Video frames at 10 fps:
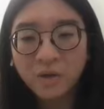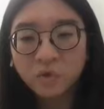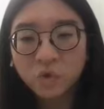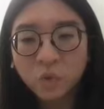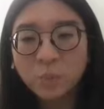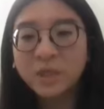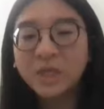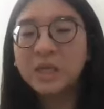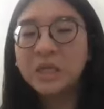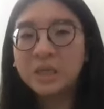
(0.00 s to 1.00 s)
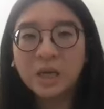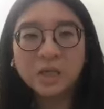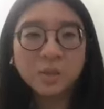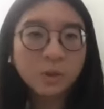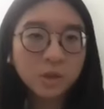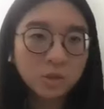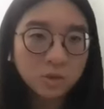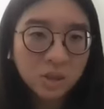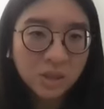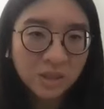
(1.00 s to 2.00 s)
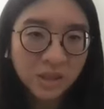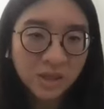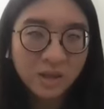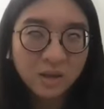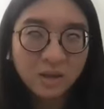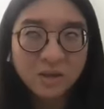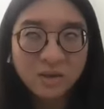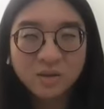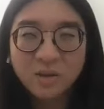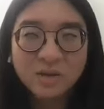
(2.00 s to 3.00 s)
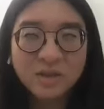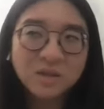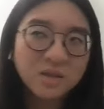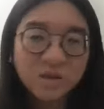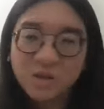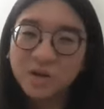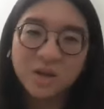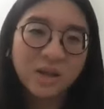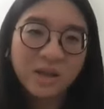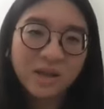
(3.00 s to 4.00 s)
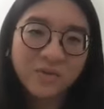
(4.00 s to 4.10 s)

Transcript: of have to be in that specialty. Like, not necessarily.